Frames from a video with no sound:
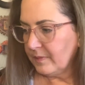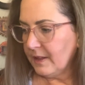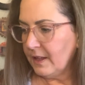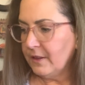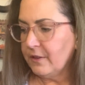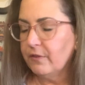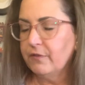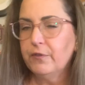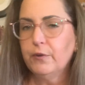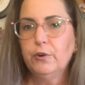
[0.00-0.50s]

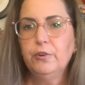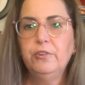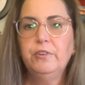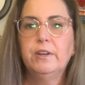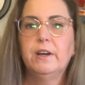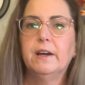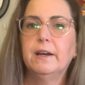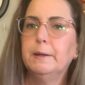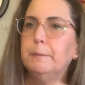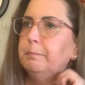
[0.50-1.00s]
The first
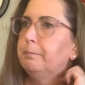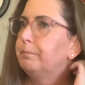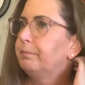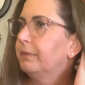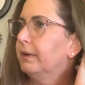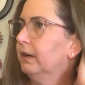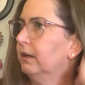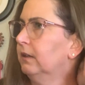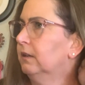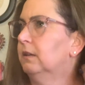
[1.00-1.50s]
time,
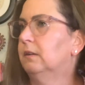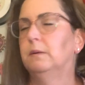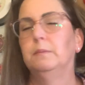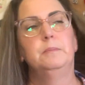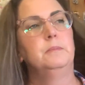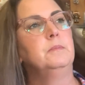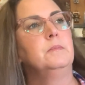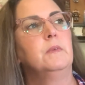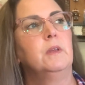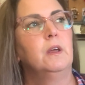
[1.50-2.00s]

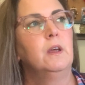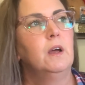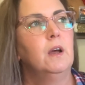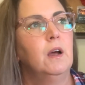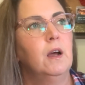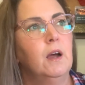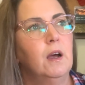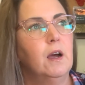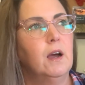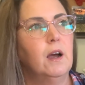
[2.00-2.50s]

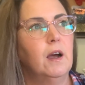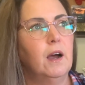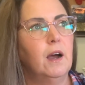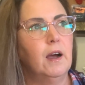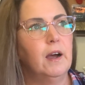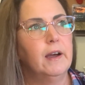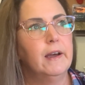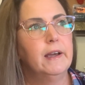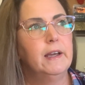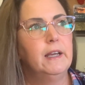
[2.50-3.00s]

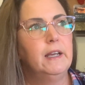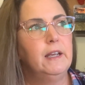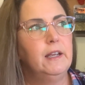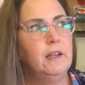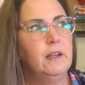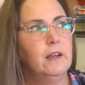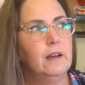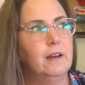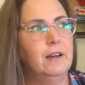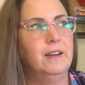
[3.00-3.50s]

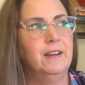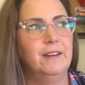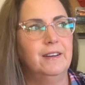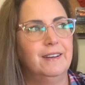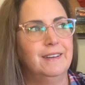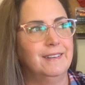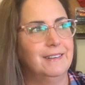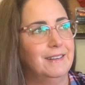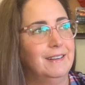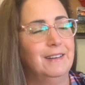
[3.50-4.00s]
I
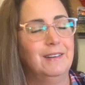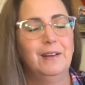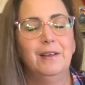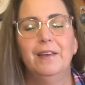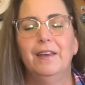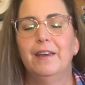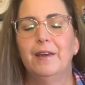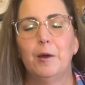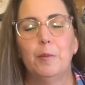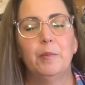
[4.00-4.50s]

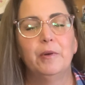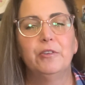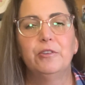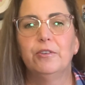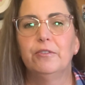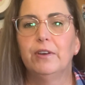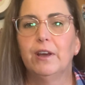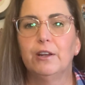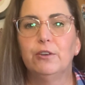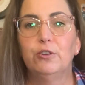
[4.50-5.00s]
must
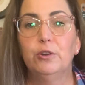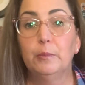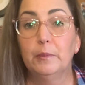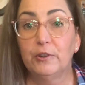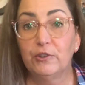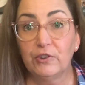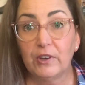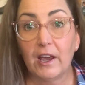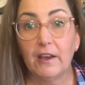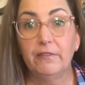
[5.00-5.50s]
have had too
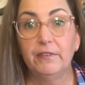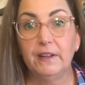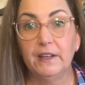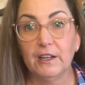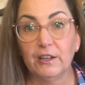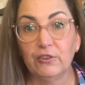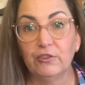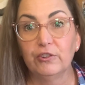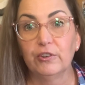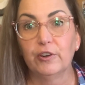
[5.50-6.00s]
much caffeine
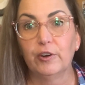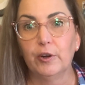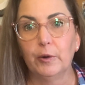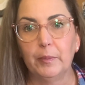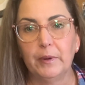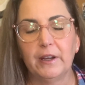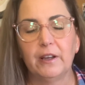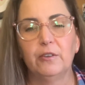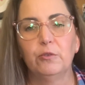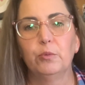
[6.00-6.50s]
and sugar,
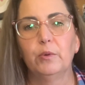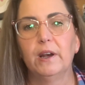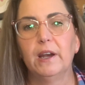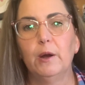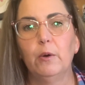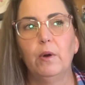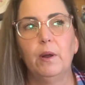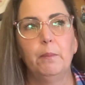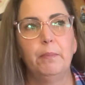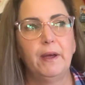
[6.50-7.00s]
because when I
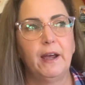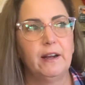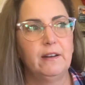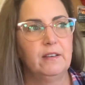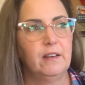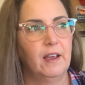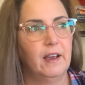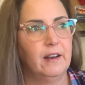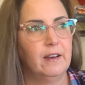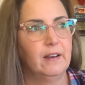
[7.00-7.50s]
went back
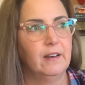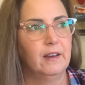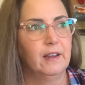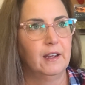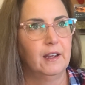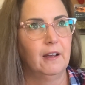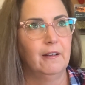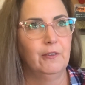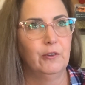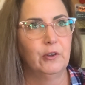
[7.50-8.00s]
to edit
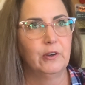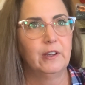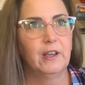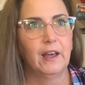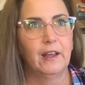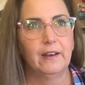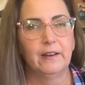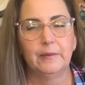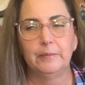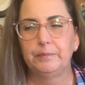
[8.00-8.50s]
it and look
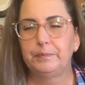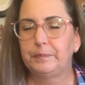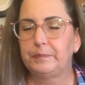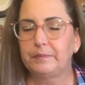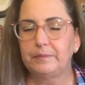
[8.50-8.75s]
at it,